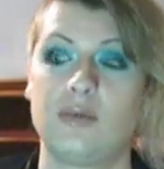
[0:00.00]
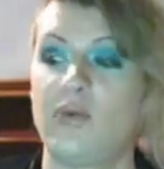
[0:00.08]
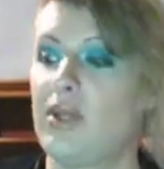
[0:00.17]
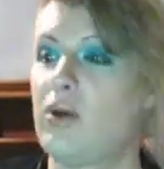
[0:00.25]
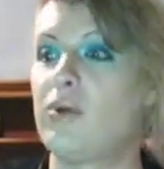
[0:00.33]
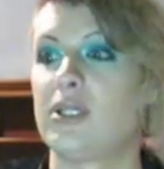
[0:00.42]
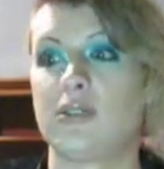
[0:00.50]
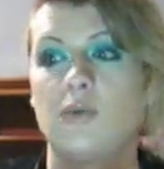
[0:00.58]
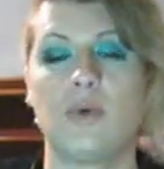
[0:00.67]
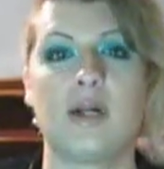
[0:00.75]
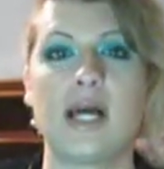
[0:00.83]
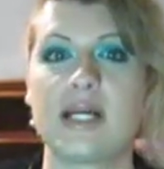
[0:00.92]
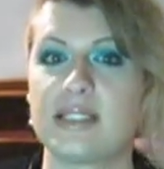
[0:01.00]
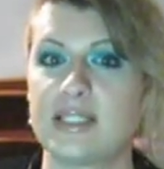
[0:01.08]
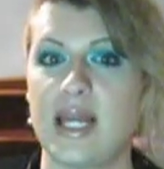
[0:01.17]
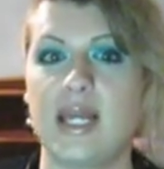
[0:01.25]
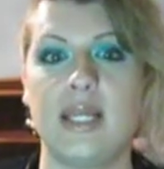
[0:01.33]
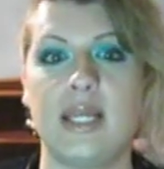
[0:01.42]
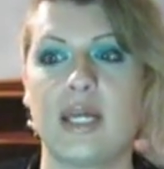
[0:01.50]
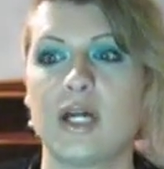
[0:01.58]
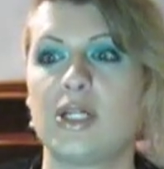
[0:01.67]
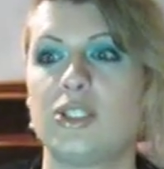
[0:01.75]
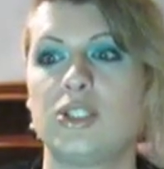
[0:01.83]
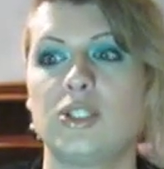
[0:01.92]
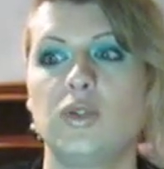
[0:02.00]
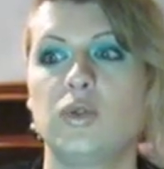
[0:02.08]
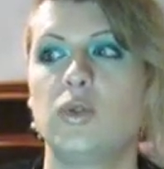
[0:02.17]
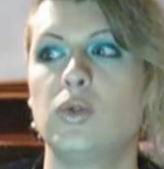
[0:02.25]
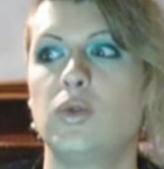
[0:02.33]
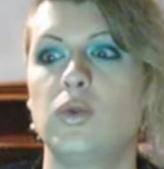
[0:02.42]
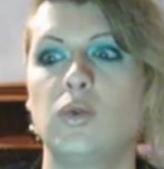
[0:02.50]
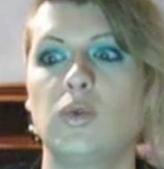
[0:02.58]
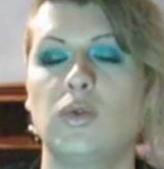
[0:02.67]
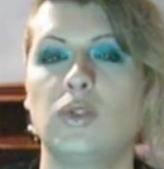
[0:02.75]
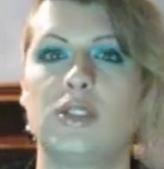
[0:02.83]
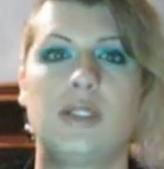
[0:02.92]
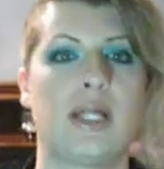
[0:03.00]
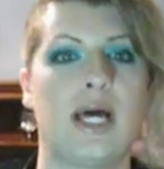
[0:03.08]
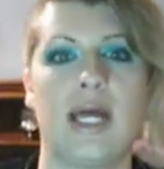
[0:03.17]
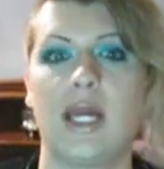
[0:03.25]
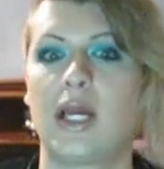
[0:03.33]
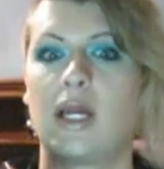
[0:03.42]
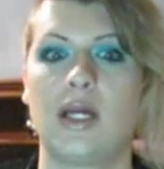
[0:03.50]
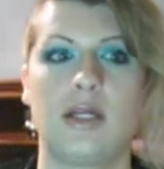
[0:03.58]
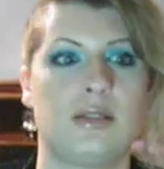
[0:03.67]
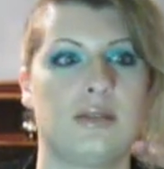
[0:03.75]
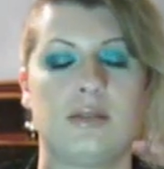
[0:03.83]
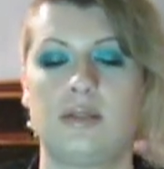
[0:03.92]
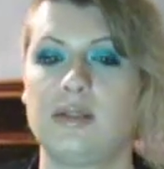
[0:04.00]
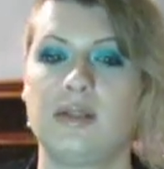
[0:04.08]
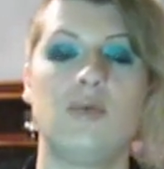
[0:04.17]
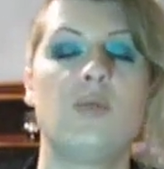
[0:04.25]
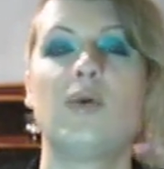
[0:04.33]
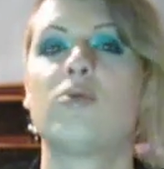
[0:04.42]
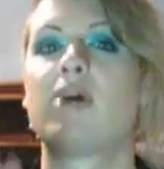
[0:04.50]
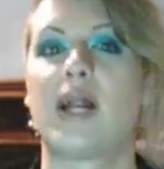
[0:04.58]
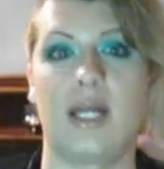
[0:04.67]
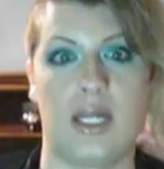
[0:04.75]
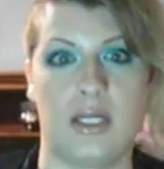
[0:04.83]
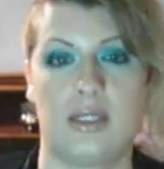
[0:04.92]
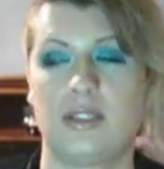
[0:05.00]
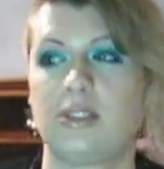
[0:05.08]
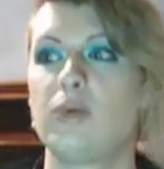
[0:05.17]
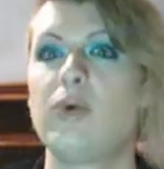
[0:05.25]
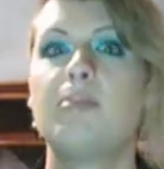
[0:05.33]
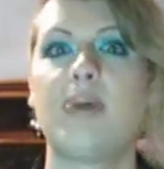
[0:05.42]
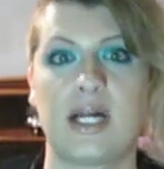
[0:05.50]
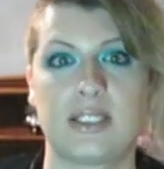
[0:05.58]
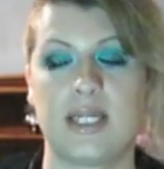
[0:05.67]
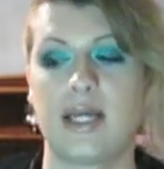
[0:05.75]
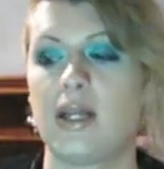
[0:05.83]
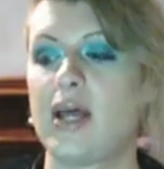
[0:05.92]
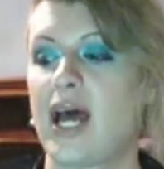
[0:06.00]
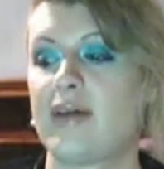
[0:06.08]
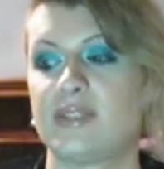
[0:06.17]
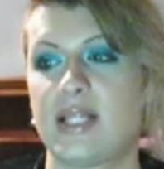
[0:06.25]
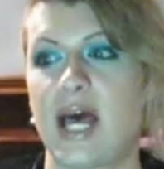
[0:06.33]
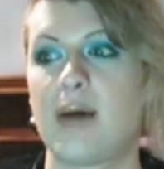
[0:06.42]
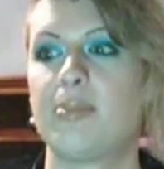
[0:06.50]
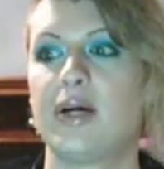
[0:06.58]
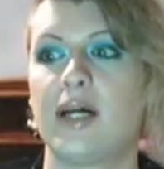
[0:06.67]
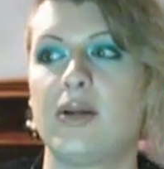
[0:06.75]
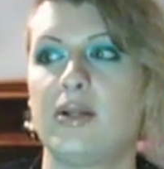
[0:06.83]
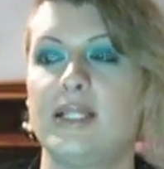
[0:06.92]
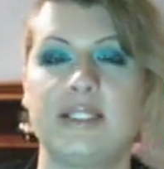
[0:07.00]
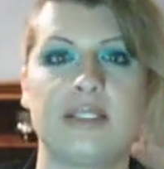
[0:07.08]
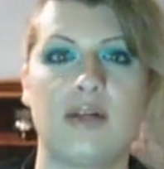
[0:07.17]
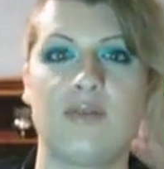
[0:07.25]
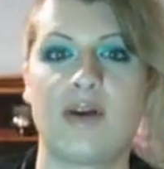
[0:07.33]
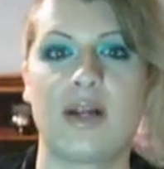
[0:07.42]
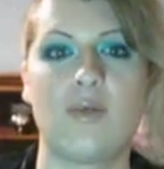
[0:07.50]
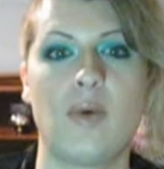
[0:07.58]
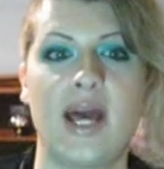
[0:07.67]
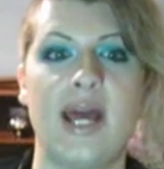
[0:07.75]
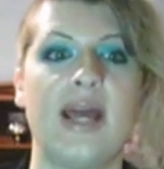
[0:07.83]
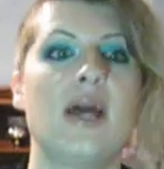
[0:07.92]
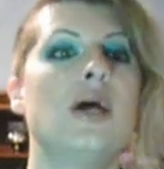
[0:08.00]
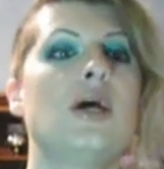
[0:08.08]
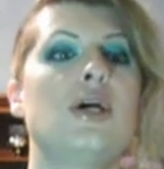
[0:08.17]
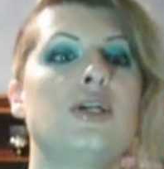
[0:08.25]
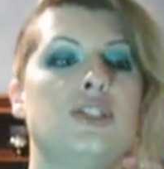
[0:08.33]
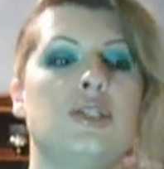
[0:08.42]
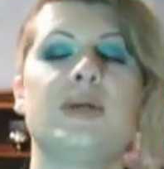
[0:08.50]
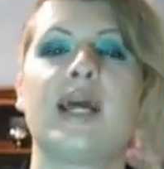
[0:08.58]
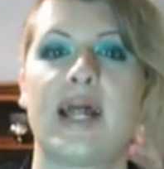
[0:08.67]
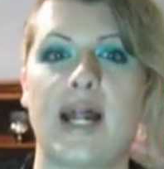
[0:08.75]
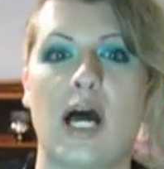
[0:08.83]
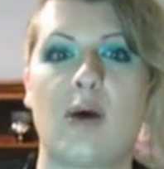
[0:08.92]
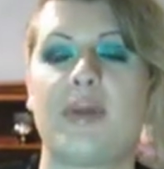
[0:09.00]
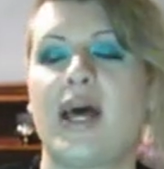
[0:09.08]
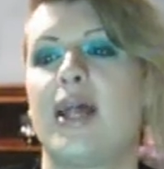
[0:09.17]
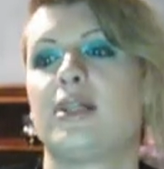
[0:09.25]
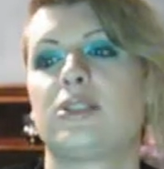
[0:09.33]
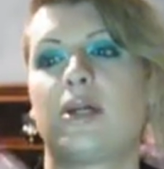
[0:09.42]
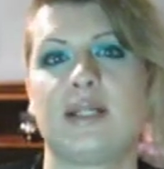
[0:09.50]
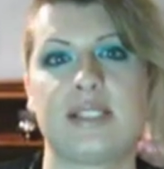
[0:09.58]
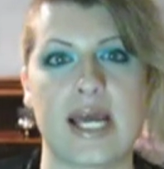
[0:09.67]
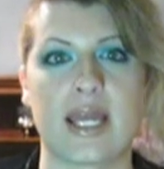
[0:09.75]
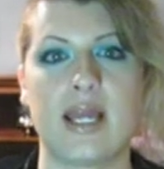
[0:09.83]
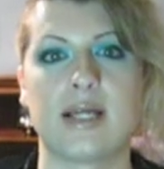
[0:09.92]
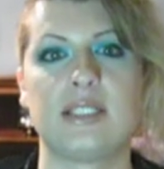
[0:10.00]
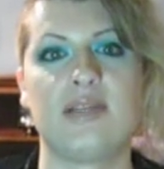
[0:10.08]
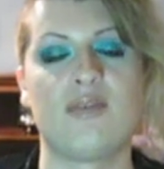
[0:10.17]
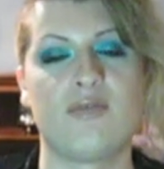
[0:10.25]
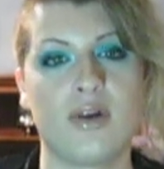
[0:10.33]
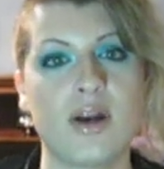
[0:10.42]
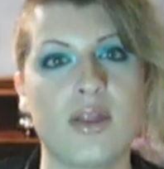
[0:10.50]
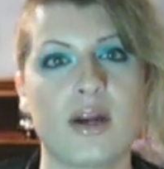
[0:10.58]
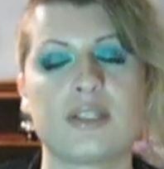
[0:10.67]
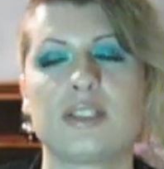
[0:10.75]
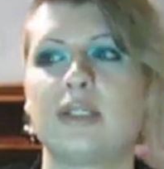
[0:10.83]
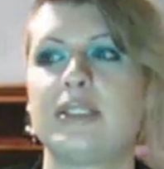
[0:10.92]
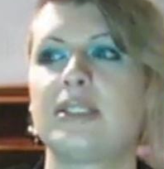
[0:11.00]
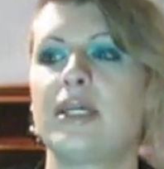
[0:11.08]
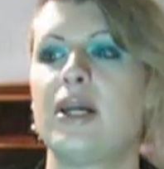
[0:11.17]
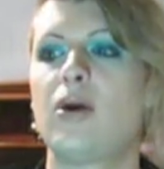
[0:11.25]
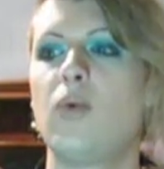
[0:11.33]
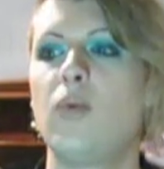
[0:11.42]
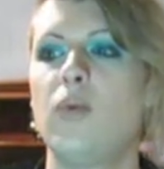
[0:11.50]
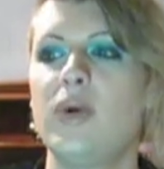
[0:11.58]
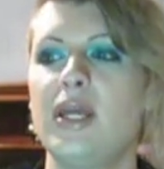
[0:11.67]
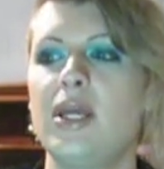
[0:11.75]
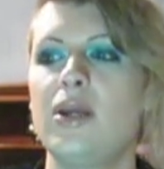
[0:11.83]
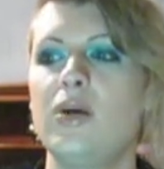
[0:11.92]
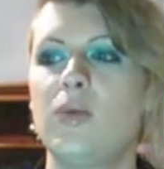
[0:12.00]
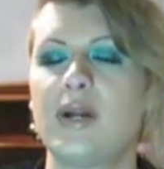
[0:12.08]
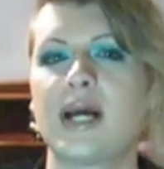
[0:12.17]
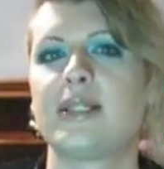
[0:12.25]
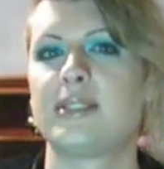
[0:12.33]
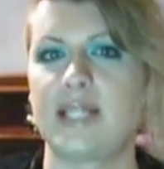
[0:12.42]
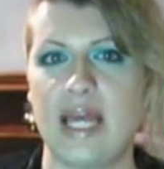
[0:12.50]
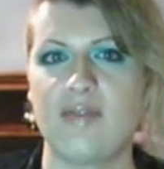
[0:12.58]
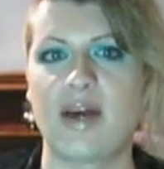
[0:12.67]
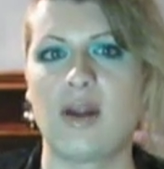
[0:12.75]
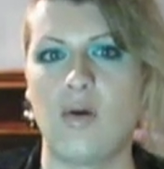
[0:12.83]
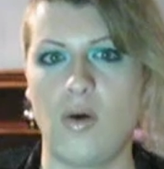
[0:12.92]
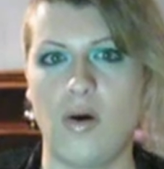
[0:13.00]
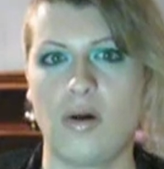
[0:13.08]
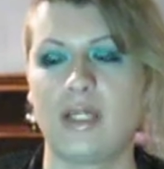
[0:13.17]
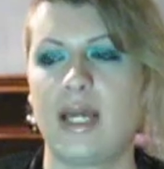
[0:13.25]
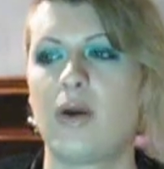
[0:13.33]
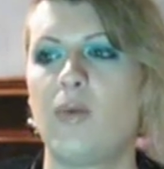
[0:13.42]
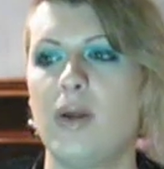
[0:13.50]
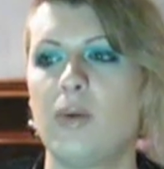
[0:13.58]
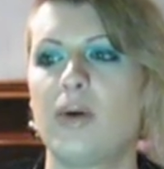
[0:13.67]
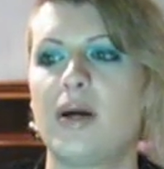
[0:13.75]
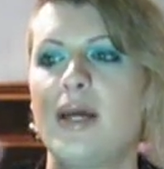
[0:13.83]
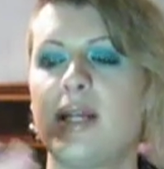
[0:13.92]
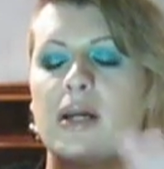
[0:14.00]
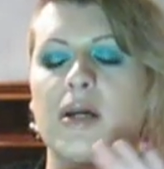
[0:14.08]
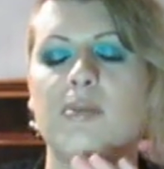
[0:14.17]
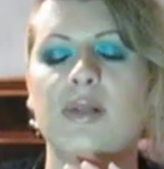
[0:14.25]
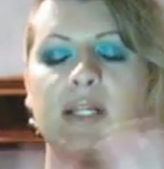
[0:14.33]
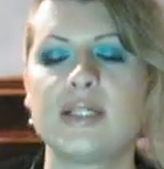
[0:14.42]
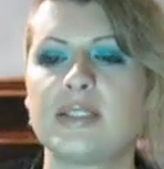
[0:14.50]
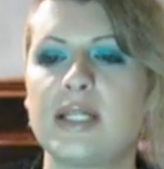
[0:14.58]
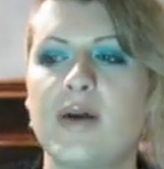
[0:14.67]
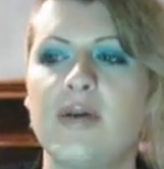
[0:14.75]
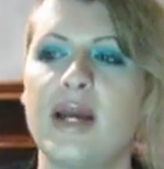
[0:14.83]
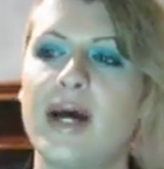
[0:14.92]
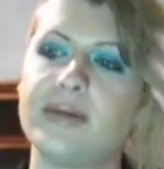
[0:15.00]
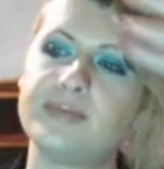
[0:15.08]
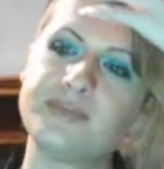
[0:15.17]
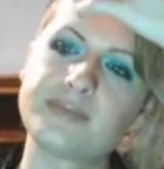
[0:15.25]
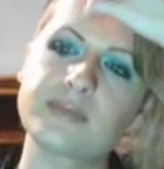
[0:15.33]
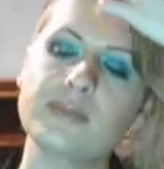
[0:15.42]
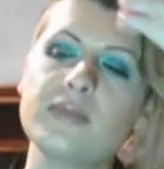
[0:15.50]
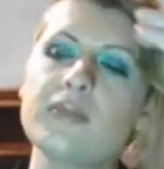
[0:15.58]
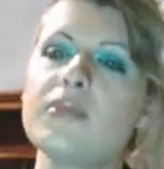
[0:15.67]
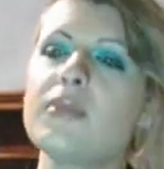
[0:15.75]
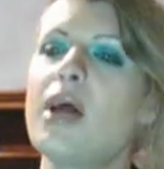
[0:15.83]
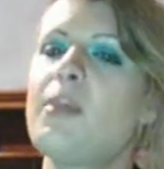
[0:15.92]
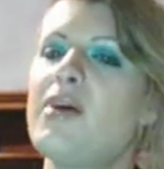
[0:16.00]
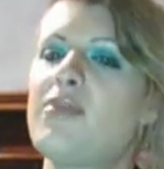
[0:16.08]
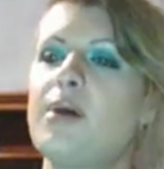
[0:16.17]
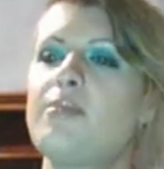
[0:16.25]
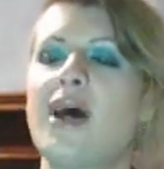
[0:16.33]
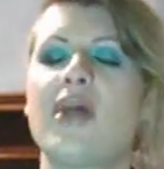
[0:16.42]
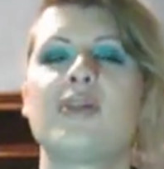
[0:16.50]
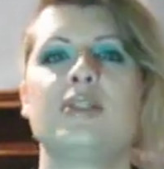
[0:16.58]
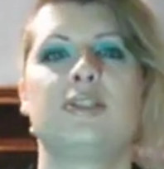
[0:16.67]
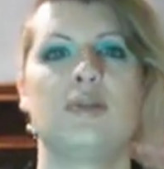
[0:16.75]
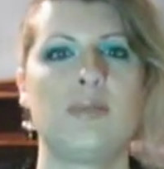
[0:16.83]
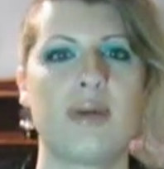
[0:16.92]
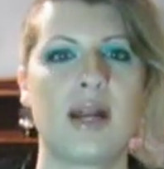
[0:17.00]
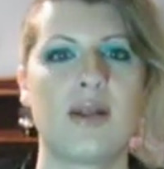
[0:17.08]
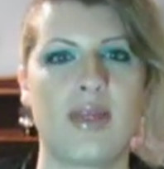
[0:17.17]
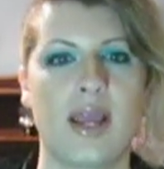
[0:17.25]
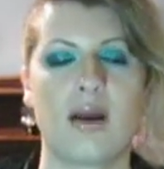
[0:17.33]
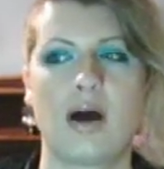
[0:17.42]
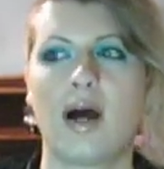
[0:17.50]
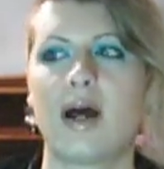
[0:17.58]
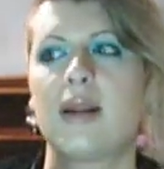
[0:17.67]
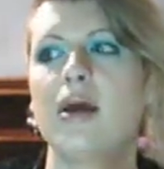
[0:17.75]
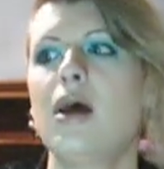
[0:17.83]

We were like, listen, we're not staying here to to like we'll run in. So we bucked it after that, but he still found a way to get up and start attacking us even further. So it's like we were not safe at all. Like we were in a complete hysteria. My friend Beth is doing better, thank God.